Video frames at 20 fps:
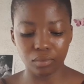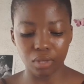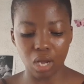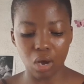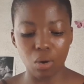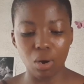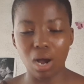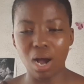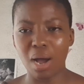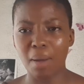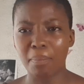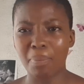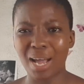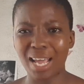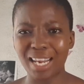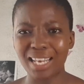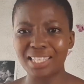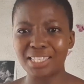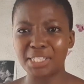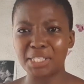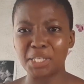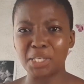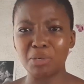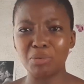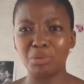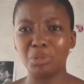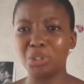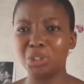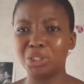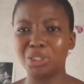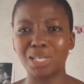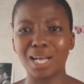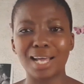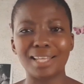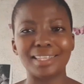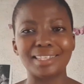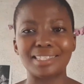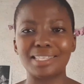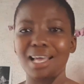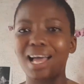our parents knew each
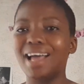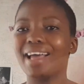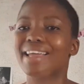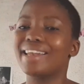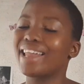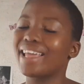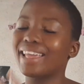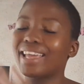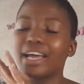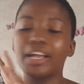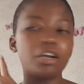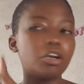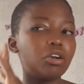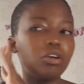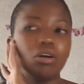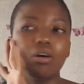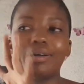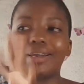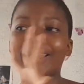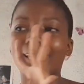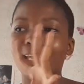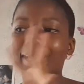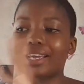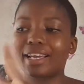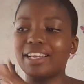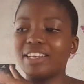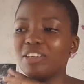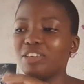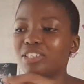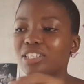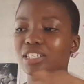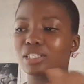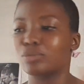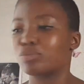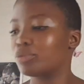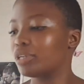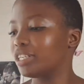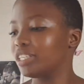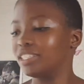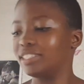other. So I cannot
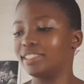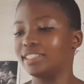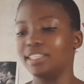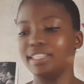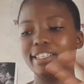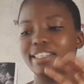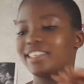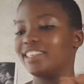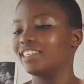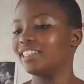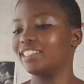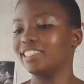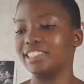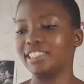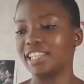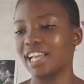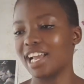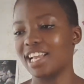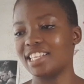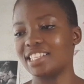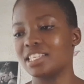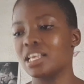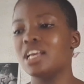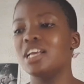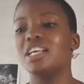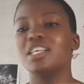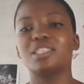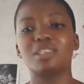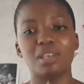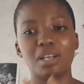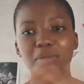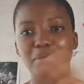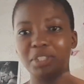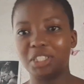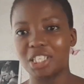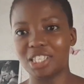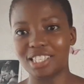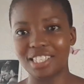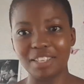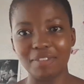explain it in English, guys. So let me
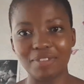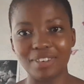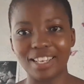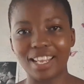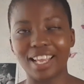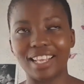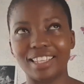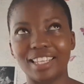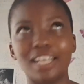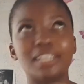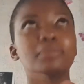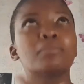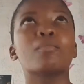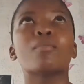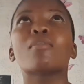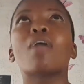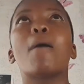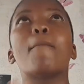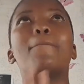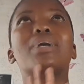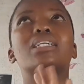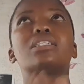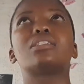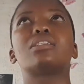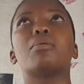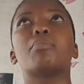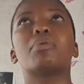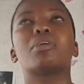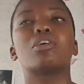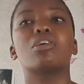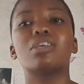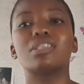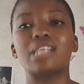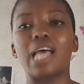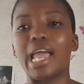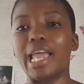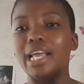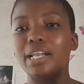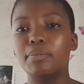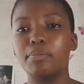just leave it like that. But because
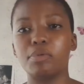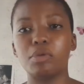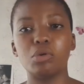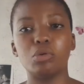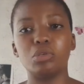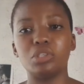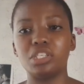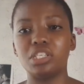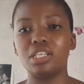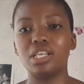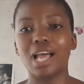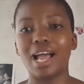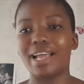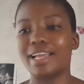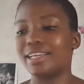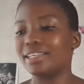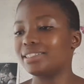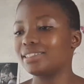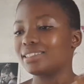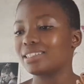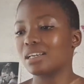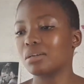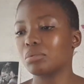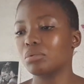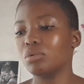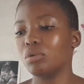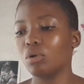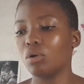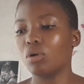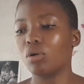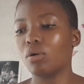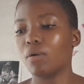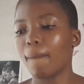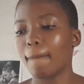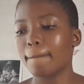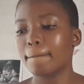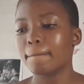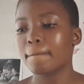I had Beauty, I had Devoro,